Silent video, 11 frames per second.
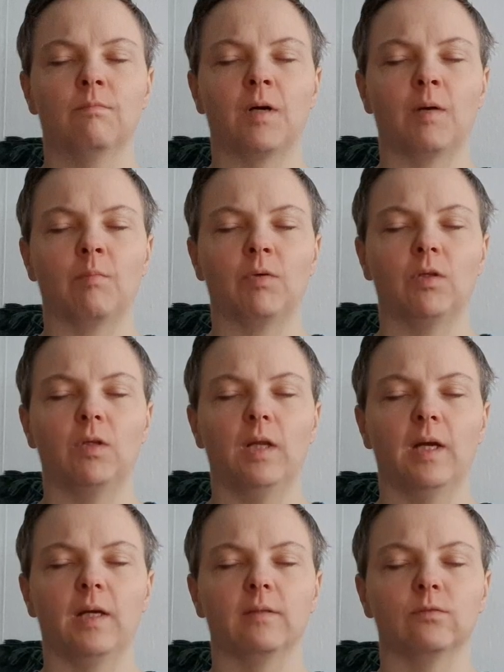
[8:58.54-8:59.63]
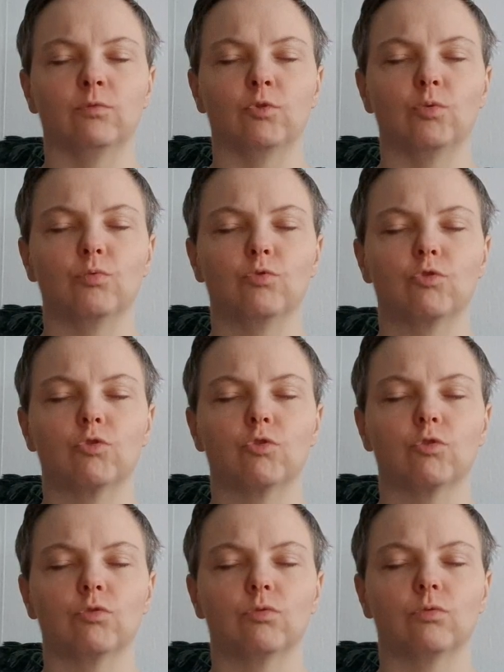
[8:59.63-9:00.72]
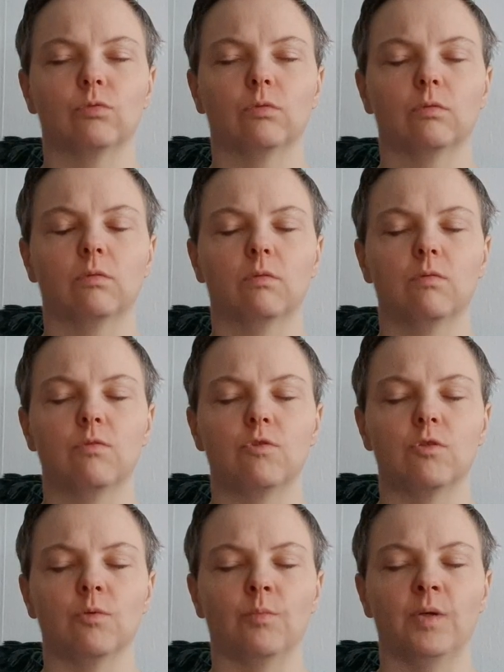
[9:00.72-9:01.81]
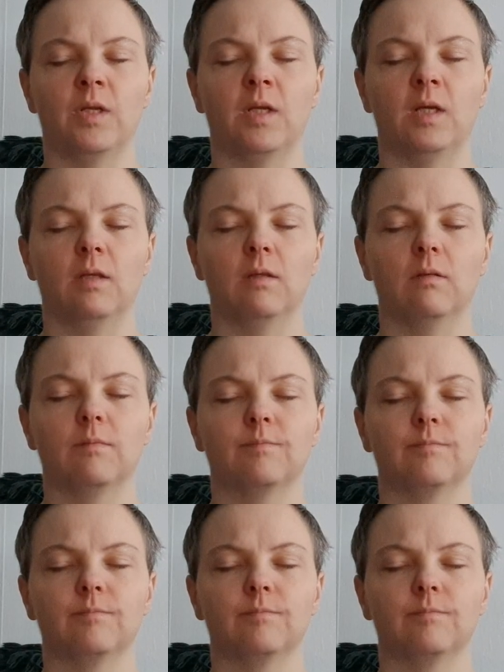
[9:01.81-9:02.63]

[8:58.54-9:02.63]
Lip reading: bubble and roots. So breathe in,